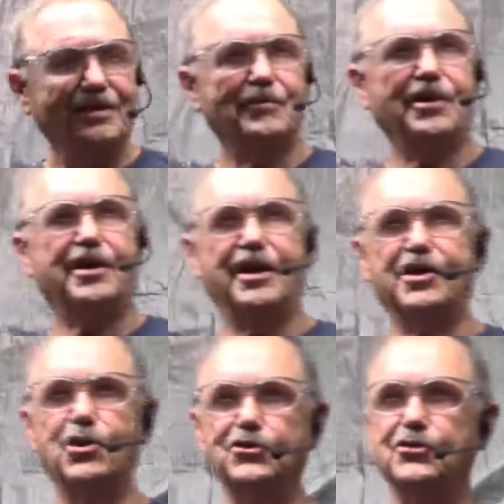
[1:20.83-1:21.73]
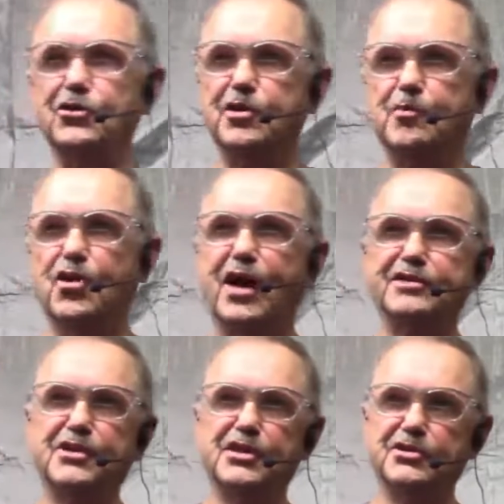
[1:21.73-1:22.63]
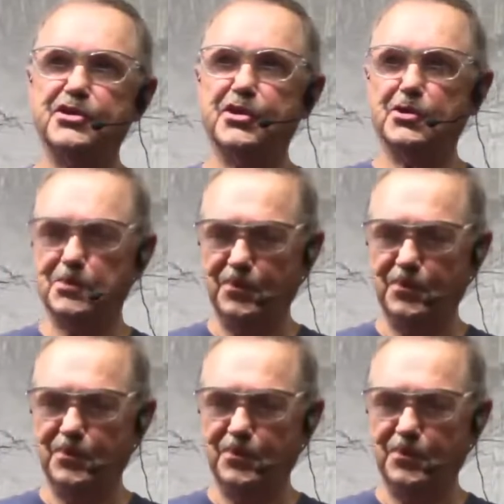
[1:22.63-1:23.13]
going to kind of go through the process here.